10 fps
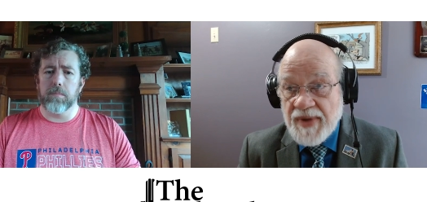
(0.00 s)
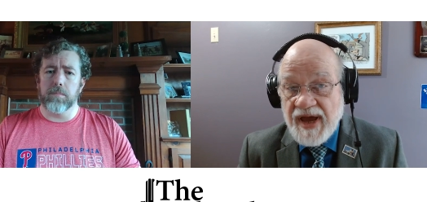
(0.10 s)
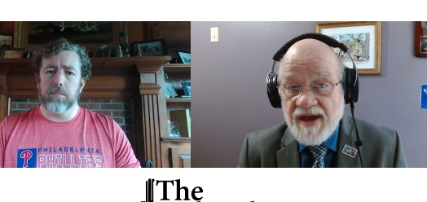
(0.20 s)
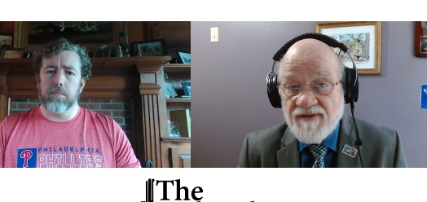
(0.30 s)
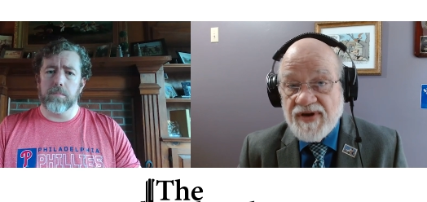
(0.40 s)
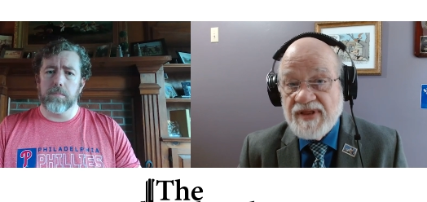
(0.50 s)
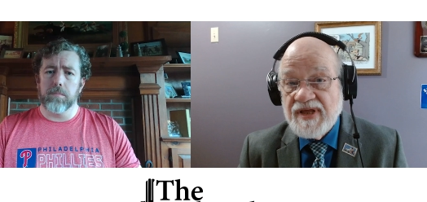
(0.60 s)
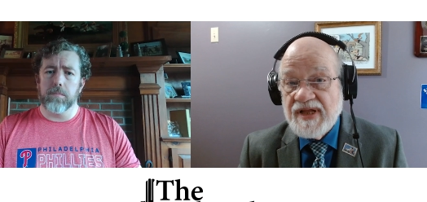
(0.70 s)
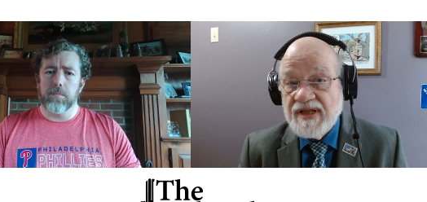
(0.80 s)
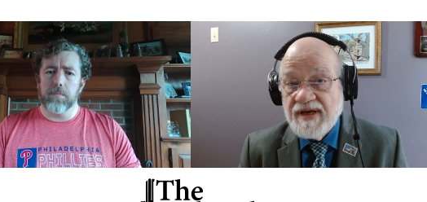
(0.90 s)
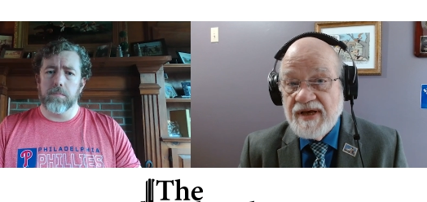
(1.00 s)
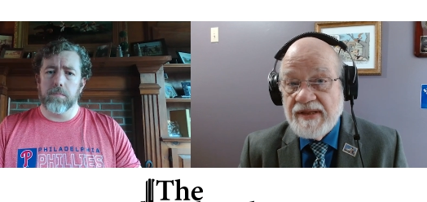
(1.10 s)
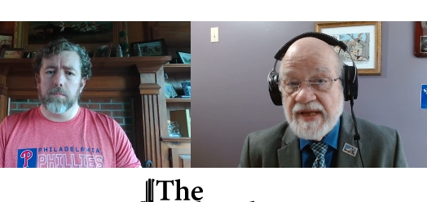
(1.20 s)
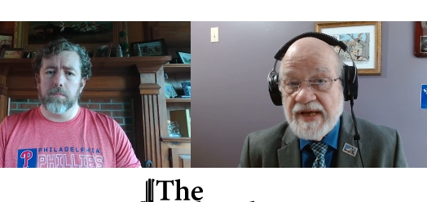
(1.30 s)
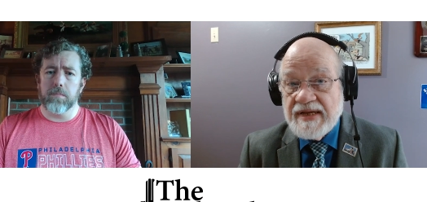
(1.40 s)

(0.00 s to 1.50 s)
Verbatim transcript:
Speaker 1: behaving that uh, they